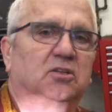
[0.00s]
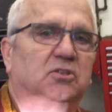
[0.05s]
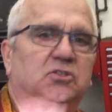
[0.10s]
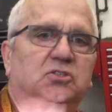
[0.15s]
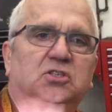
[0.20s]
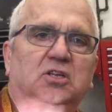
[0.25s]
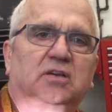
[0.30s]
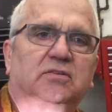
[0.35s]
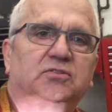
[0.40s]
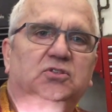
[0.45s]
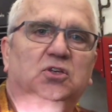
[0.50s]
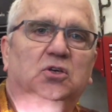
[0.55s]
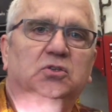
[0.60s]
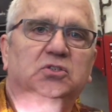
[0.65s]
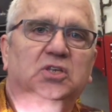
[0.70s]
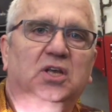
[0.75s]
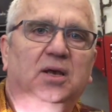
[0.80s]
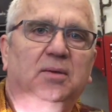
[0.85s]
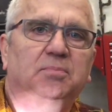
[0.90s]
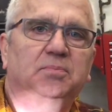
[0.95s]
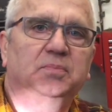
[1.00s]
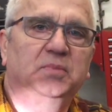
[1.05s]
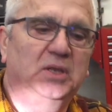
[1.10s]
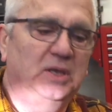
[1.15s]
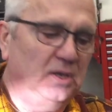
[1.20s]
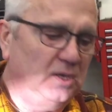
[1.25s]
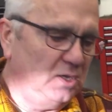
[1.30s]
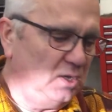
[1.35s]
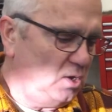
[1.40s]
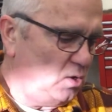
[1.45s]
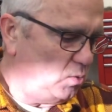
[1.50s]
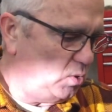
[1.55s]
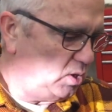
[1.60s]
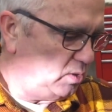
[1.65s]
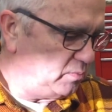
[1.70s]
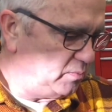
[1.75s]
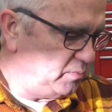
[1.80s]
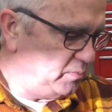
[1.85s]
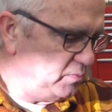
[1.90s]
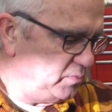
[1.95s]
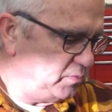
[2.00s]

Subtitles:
other stuff shows up. Well,